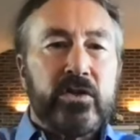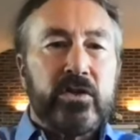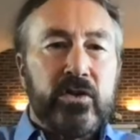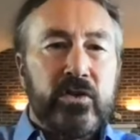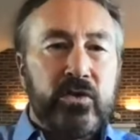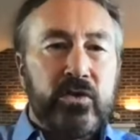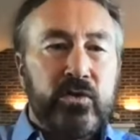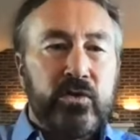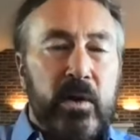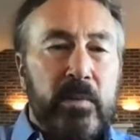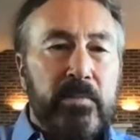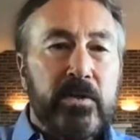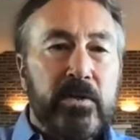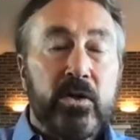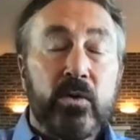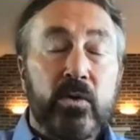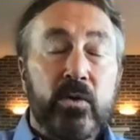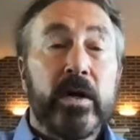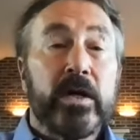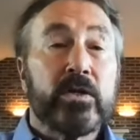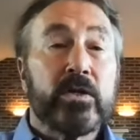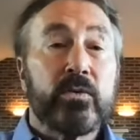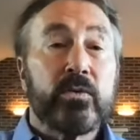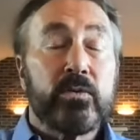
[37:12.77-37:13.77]
disrupts in
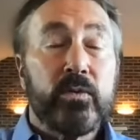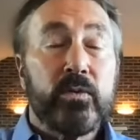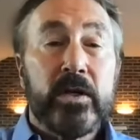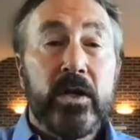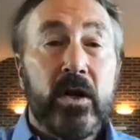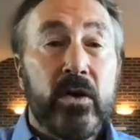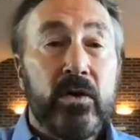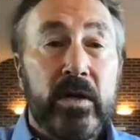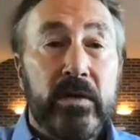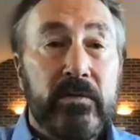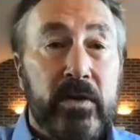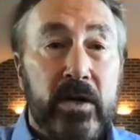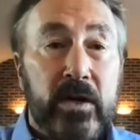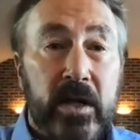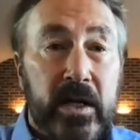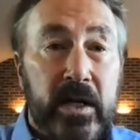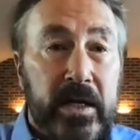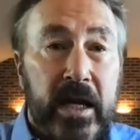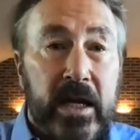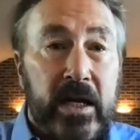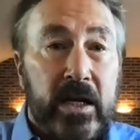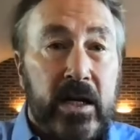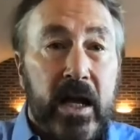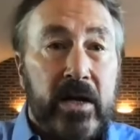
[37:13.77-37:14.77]
ways which we don't even
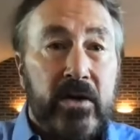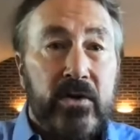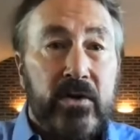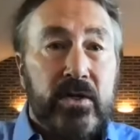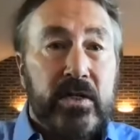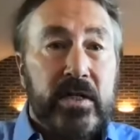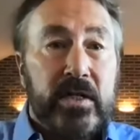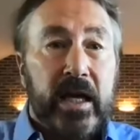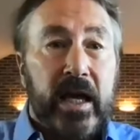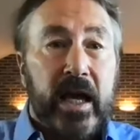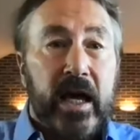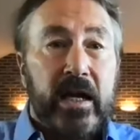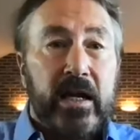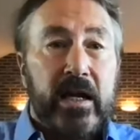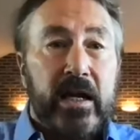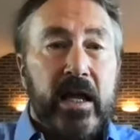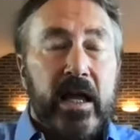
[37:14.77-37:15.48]
yet understand.